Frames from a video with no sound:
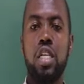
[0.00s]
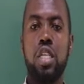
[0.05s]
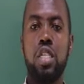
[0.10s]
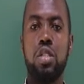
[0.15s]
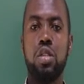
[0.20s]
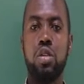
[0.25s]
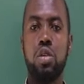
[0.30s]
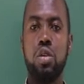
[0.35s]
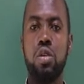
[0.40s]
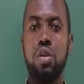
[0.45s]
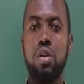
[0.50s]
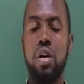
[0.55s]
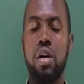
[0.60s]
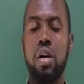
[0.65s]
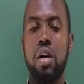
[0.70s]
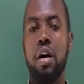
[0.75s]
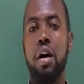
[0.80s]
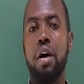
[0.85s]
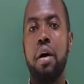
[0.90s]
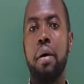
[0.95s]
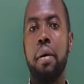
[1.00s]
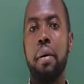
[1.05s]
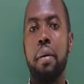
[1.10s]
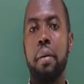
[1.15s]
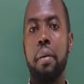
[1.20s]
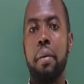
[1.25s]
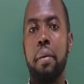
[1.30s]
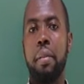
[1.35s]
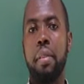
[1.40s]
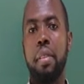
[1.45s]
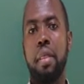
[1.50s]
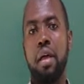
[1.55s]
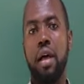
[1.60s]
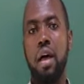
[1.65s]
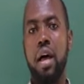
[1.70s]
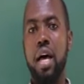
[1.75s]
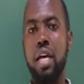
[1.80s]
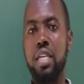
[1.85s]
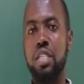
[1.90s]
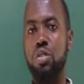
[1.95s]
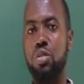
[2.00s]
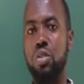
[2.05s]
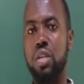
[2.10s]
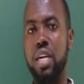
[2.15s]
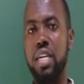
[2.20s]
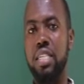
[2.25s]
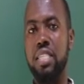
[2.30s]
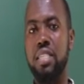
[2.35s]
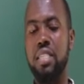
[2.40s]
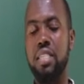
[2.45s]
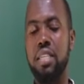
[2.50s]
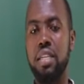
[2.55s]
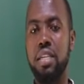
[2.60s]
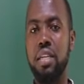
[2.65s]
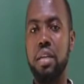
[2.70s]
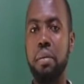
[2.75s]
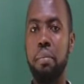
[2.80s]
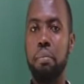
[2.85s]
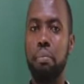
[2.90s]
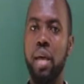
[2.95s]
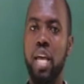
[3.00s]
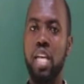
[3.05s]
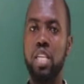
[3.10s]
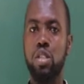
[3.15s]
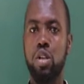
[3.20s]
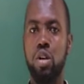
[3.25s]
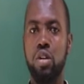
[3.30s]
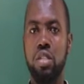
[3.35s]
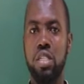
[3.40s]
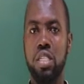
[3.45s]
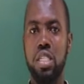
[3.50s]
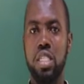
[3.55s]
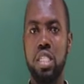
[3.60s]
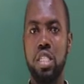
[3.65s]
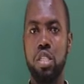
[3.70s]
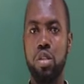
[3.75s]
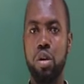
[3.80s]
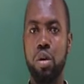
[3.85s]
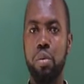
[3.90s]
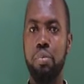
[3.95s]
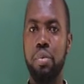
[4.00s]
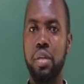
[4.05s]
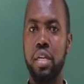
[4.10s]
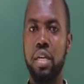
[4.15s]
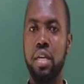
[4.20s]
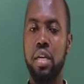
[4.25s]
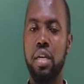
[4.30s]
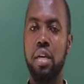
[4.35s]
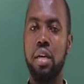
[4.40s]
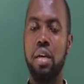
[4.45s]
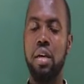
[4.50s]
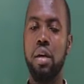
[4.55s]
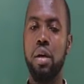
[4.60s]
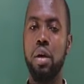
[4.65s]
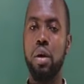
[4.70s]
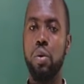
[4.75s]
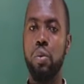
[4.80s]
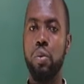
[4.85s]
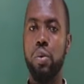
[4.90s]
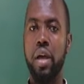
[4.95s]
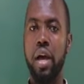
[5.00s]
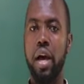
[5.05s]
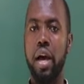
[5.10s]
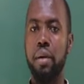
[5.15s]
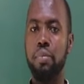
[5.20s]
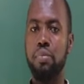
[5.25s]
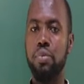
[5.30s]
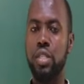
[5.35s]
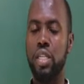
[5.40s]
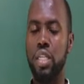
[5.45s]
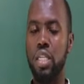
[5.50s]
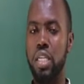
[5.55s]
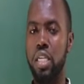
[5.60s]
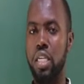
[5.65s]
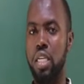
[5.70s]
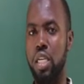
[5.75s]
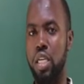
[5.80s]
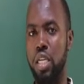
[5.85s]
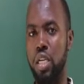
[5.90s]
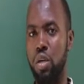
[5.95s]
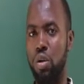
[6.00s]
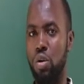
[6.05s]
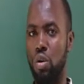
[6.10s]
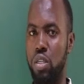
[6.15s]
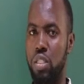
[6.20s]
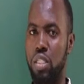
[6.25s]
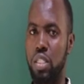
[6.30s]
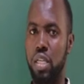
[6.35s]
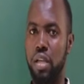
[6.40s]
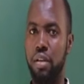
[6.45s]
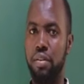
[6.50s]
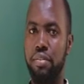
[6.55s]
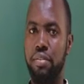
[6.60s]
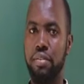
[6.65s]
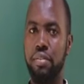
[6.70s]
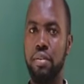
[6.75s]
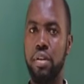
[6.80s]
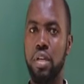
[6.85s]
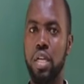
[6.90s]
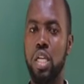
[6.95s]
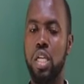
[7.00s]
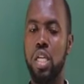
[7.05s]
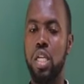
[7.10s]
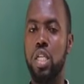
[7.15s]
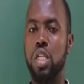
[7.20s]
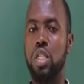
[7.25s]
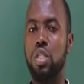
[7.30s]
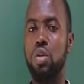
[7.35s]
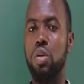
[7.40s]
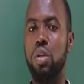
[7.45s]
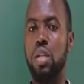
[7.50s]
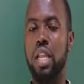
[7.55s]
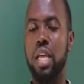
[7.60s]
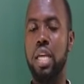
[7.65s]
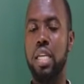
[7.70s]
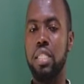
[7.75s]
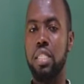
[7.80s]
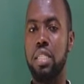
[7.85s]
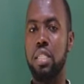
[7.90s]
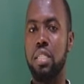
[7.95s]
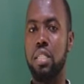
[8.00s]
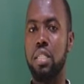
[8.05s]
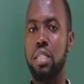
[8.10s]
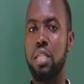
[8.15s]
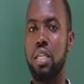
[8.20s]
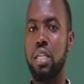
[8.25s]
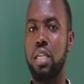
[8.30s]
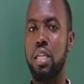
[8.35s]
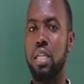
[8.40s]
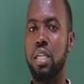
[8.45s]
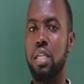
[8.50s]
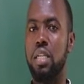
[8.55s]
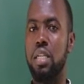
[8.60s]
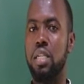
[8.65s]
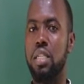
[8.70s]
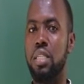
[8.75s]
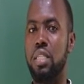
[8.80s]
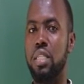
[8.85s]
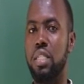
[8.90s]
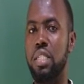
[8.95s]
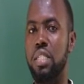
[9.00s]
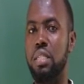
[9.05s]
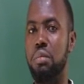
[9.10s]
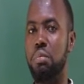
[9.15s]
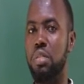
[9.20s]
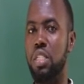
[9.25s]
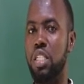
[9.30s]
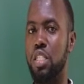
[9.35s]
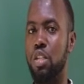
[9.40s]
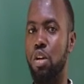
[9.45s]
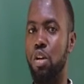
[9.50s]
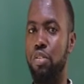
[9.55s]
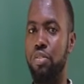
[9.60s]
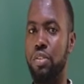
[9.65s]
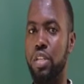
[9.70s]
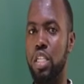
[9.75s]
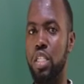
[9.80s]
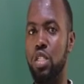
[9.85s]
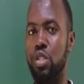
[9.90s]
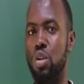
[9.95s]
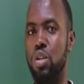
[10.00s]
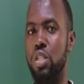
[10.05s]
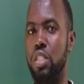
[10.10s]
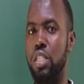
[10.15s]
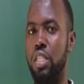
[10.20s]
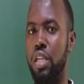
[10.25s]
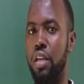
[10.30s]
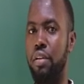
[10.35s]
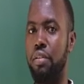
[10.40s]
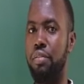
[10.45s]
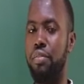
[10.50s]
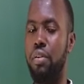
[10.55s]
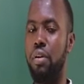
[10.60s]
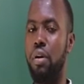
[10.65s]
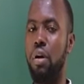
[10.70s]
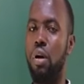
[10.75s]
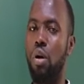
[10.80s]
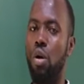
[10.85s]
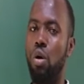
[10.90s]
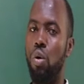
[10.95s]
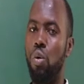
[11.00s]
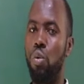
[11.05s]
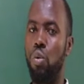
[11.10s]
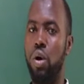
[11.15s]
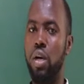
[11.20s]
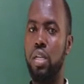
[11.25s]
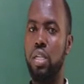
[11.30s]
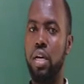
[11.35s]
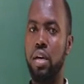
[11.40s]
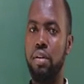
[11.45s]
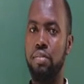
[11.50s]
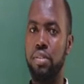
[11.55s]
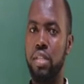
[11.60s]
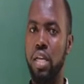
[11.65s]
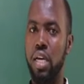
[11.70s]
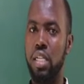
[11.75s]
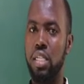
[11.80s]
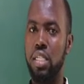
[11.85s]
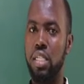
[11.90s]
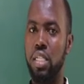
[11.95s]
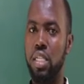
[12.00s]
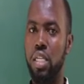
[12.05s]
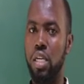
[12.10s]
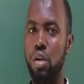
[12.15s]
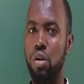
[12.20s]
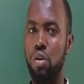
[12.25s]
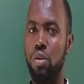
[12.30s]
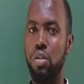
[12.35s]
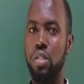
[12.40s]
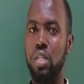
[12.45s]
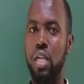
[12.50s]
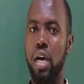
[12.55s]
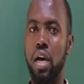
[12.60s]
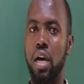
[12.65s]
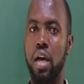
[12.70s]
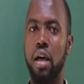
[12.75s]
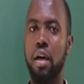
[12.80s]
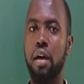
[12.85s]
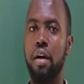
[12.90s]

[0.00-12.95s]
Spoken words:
So, as you can see, based on this topic, we have three concepts. So let's see the meaning of each concept one after the other.